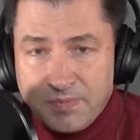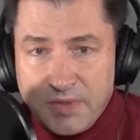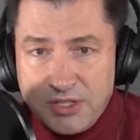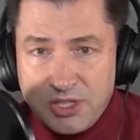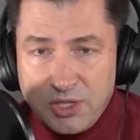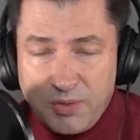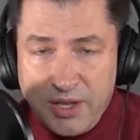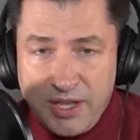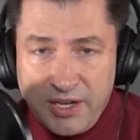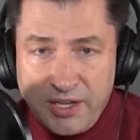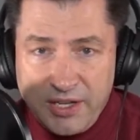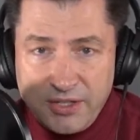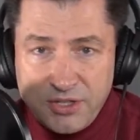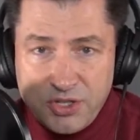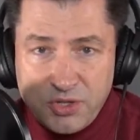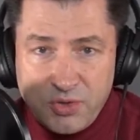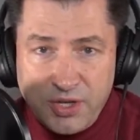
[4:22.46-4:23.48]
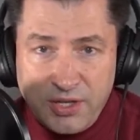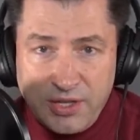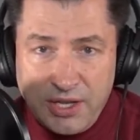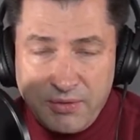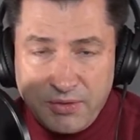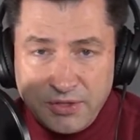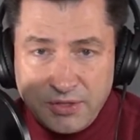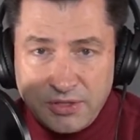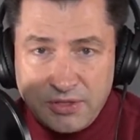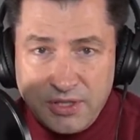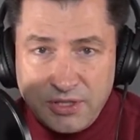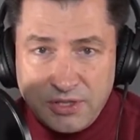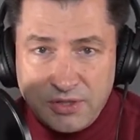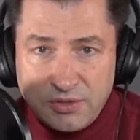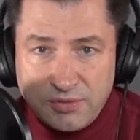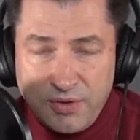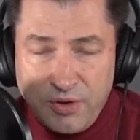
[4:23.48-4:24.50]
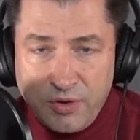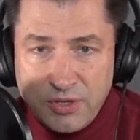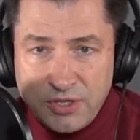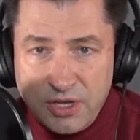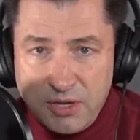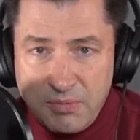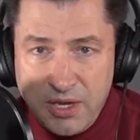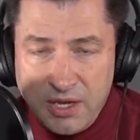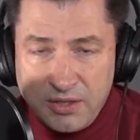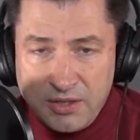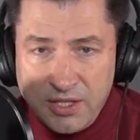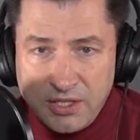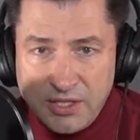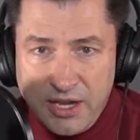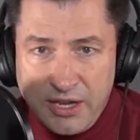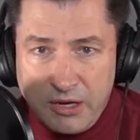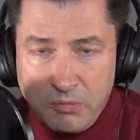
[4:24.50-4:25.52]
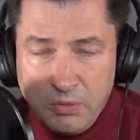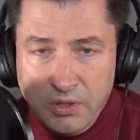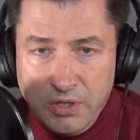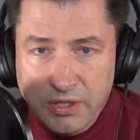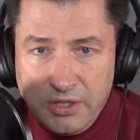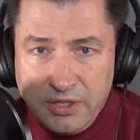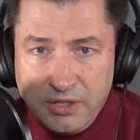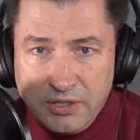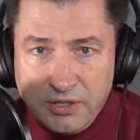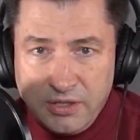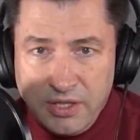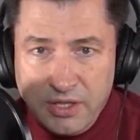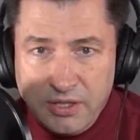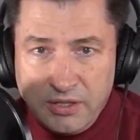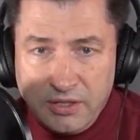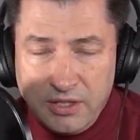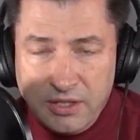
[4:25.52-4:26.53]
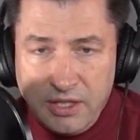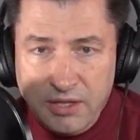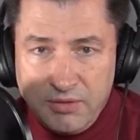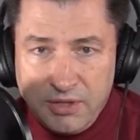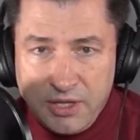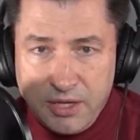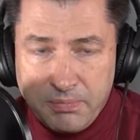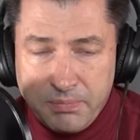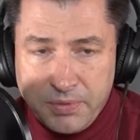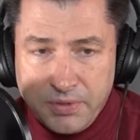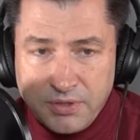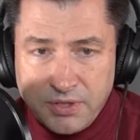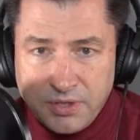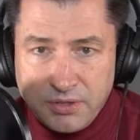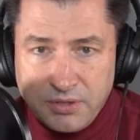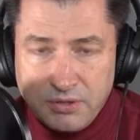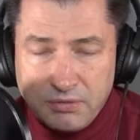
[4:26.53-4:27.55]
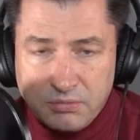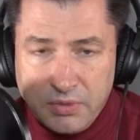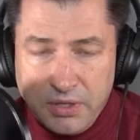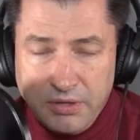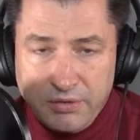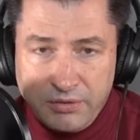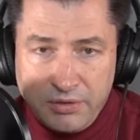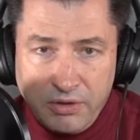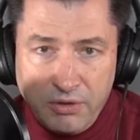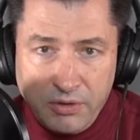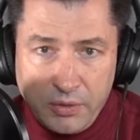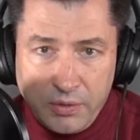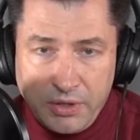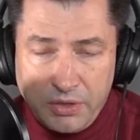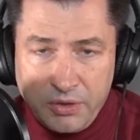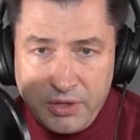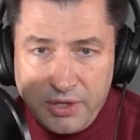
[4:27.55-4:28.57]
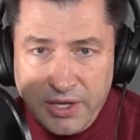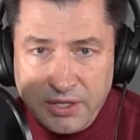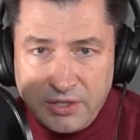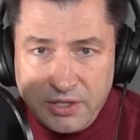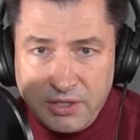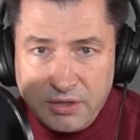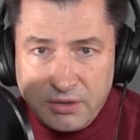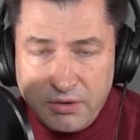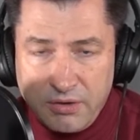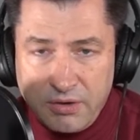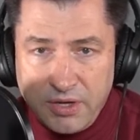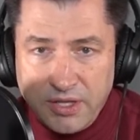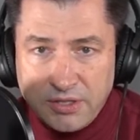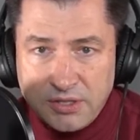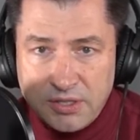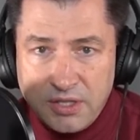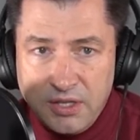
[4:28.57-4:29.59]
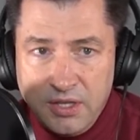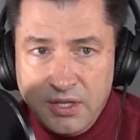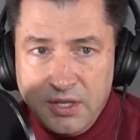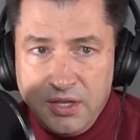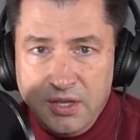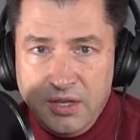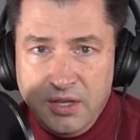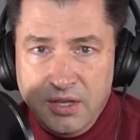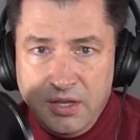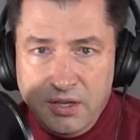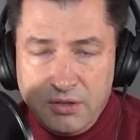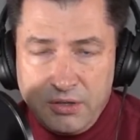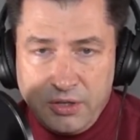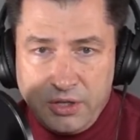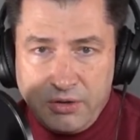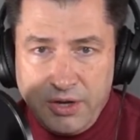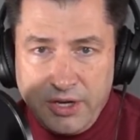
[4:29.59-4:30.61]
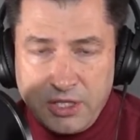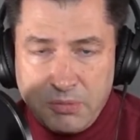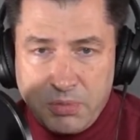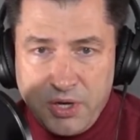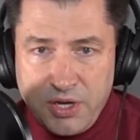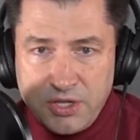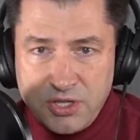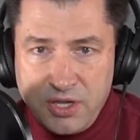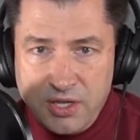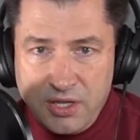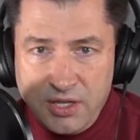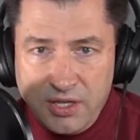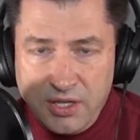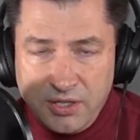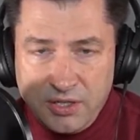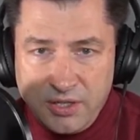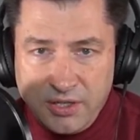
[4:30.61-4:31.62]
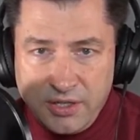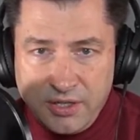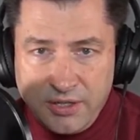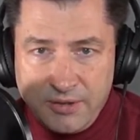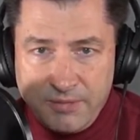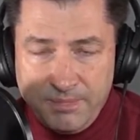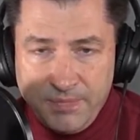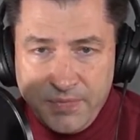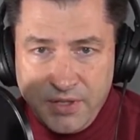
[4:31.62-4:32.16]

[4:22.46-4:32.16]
So we had an industry that's focused on making things out of wood. And even up until, well, all the way through the 1930s, through the Great Depression and into the